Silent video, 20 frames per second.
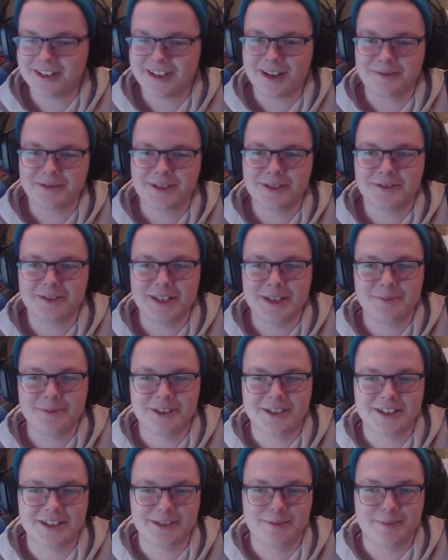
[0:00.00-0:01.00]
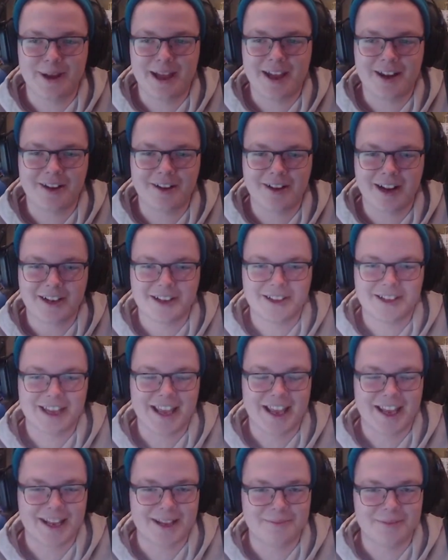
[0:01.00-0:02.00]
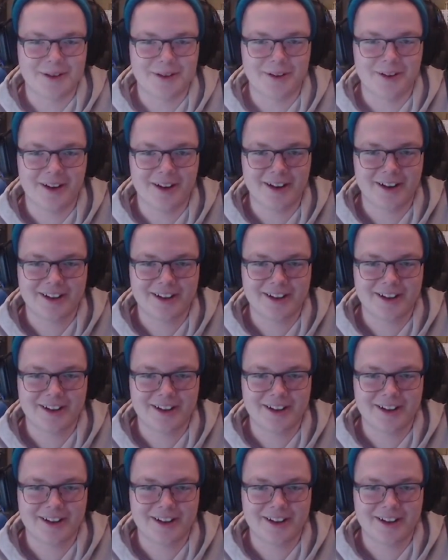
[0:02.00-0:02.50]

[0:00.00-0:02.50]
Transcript: I'm so deep into this banner and I just can't get Mudrock.